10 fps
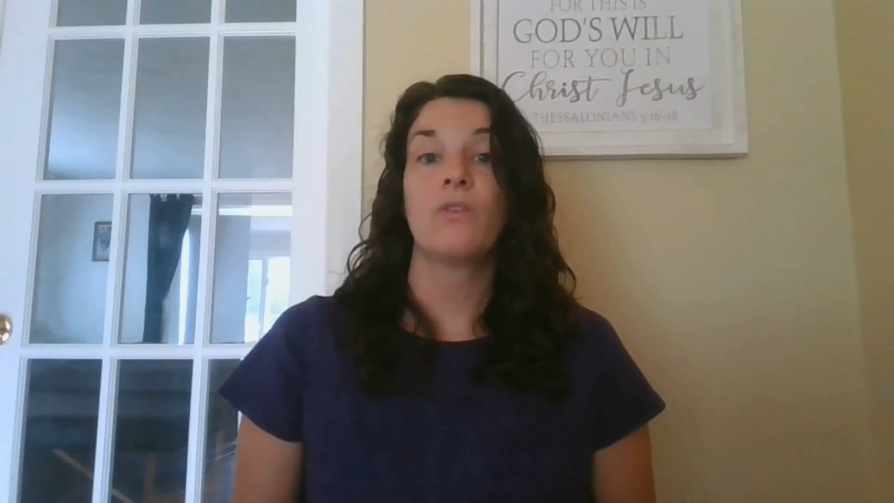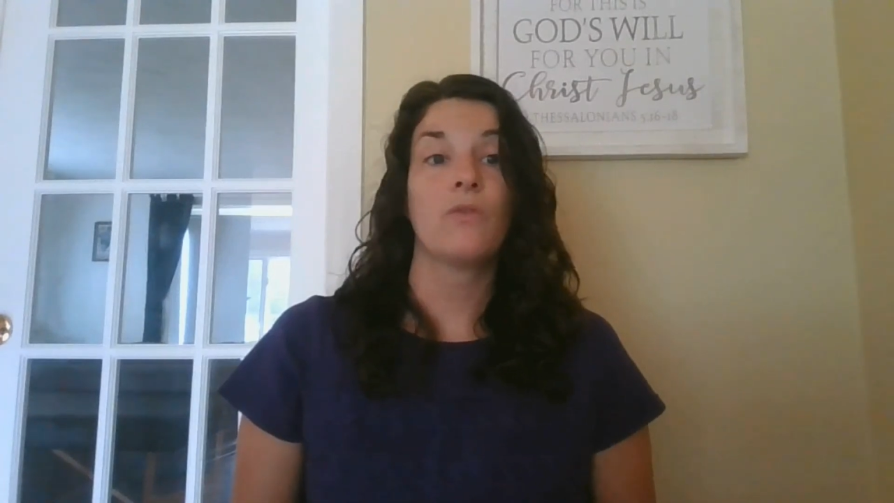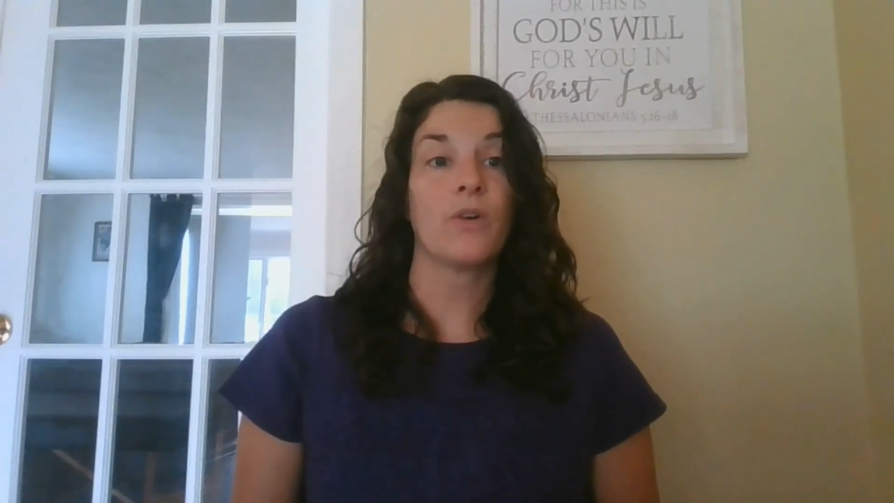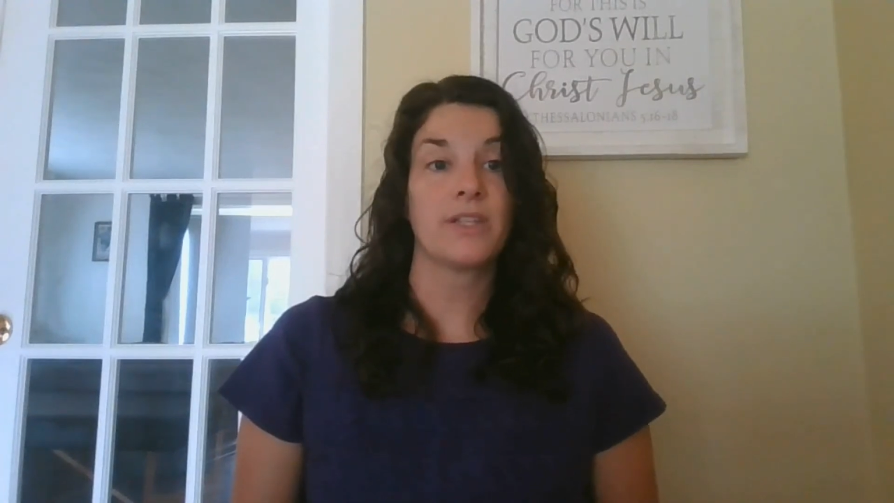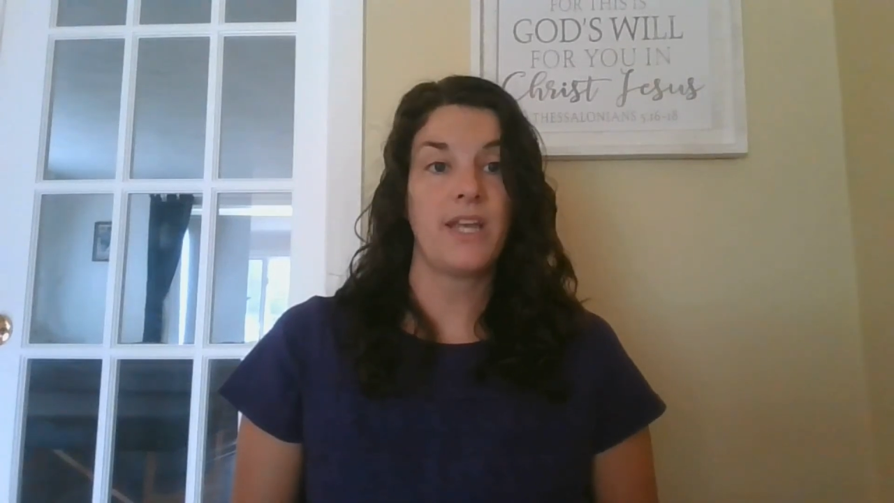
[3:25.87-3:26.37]

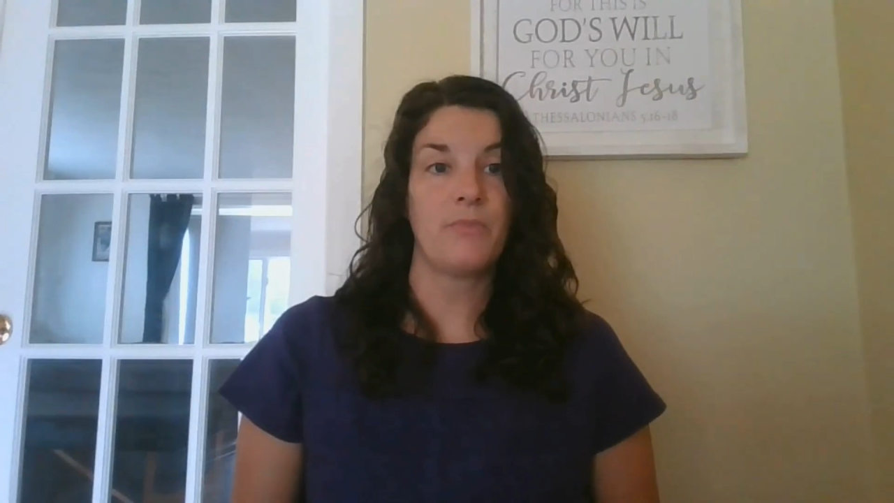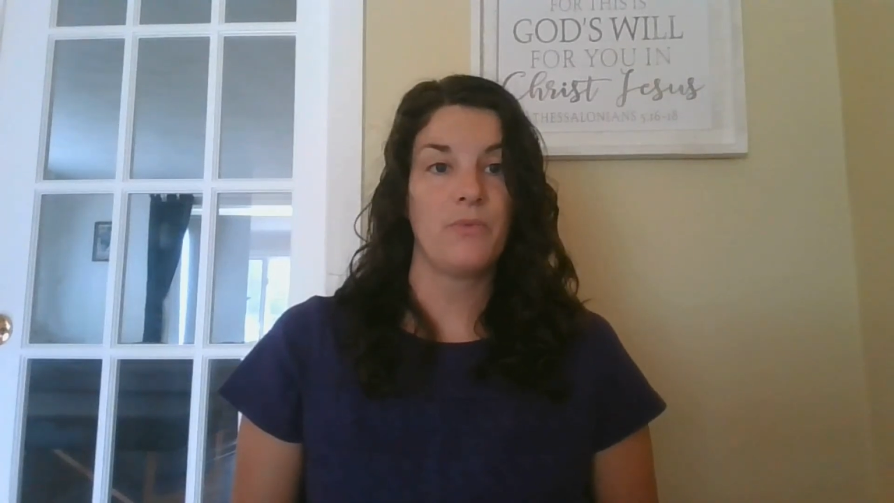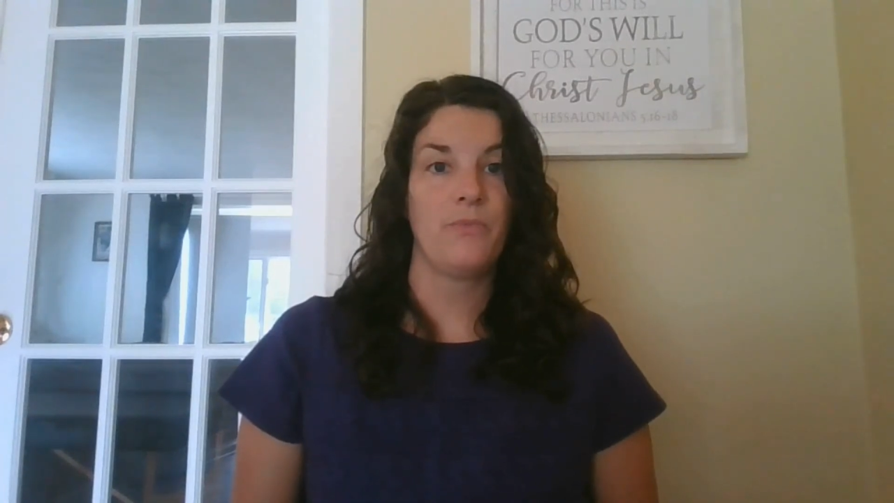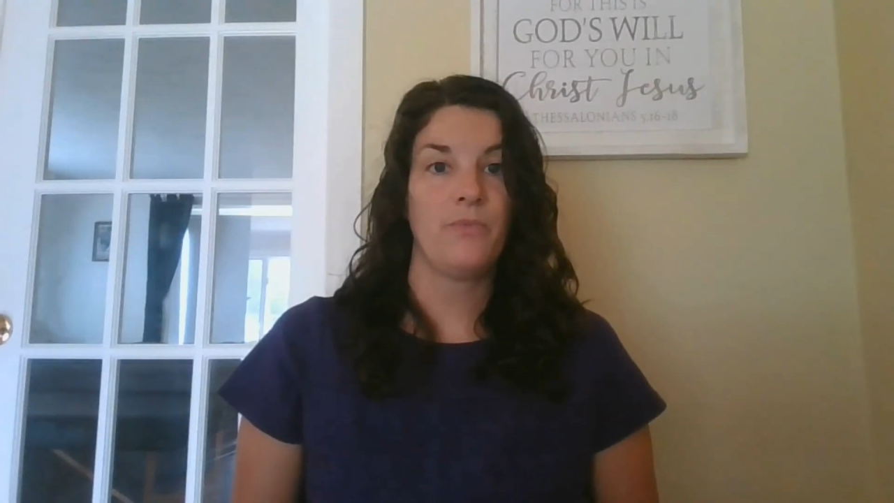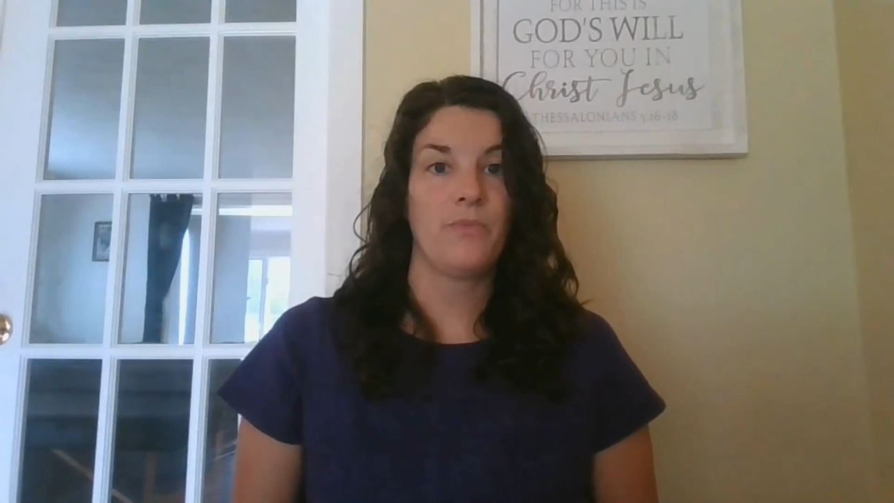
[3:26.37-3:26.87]
For example,
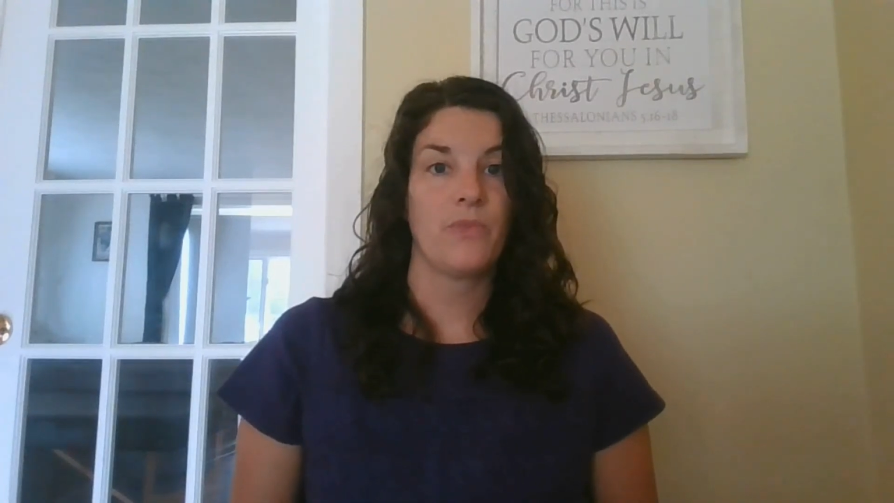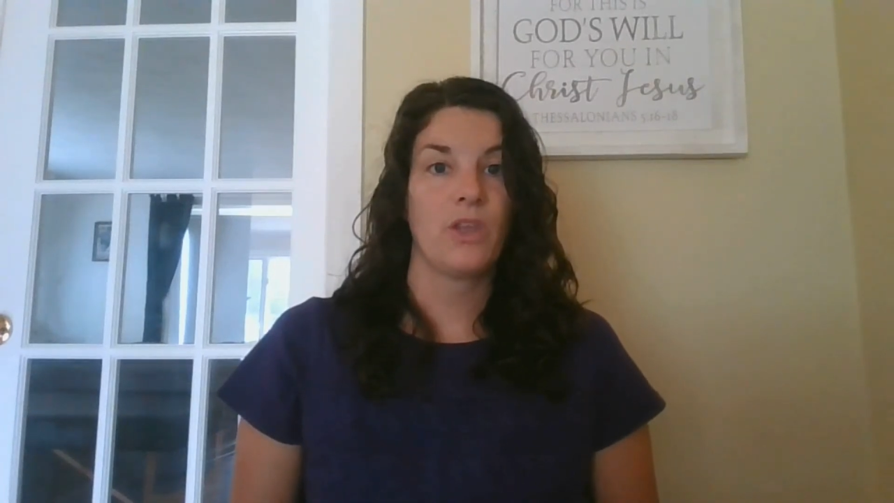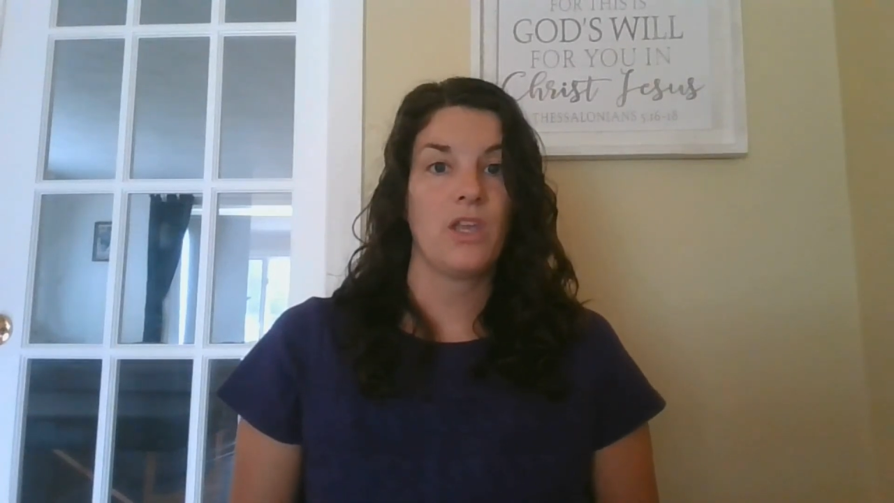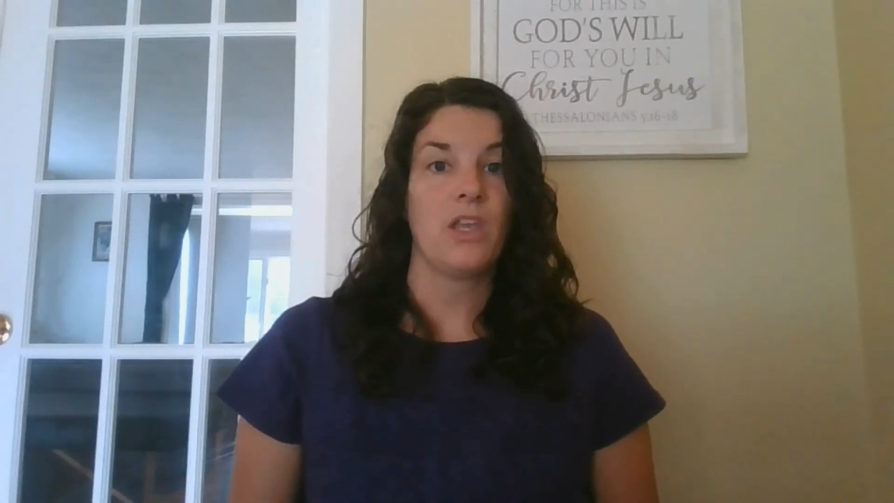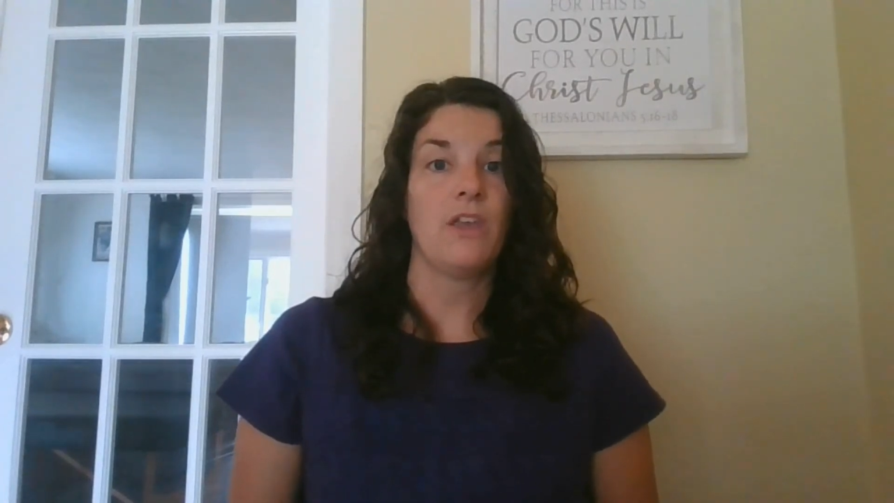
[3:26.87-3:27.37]

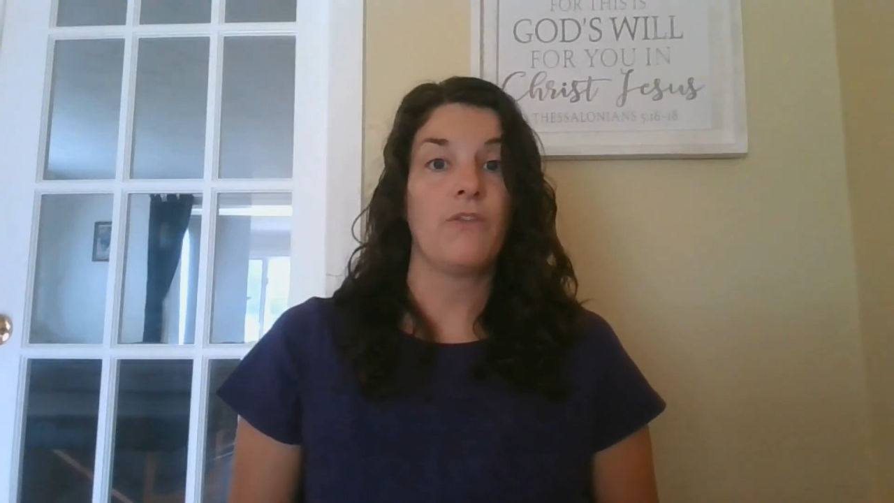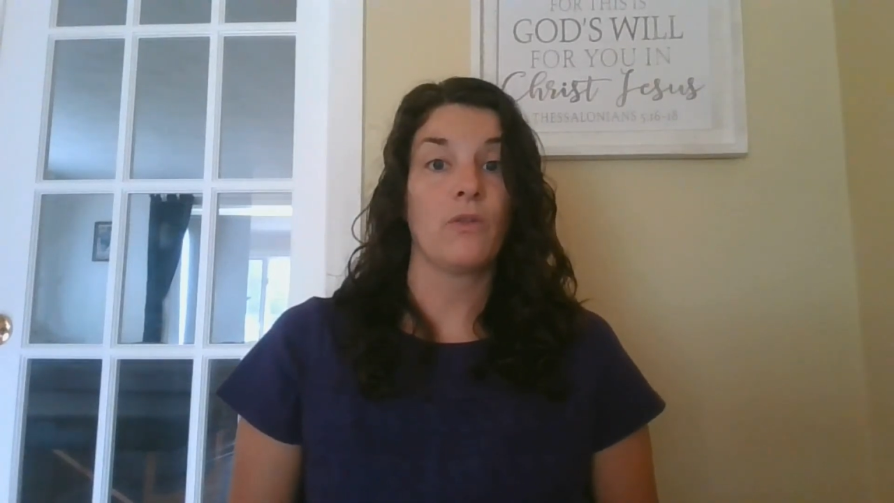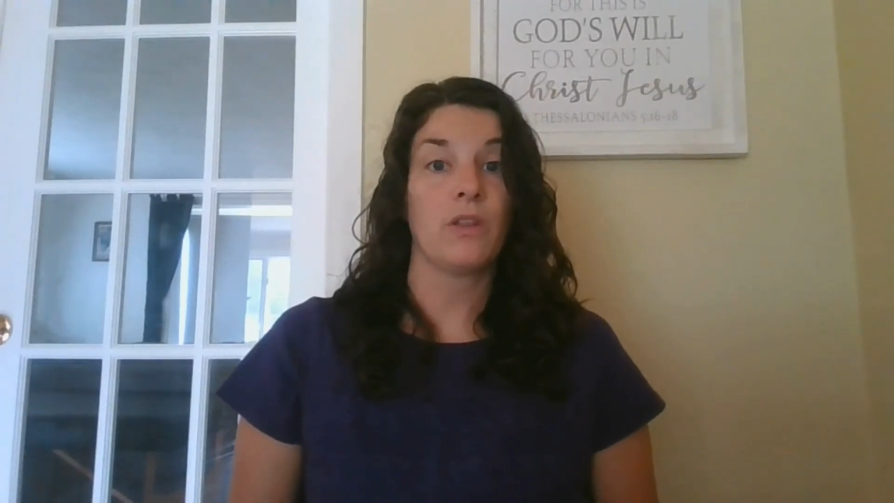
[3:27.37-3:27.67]
if your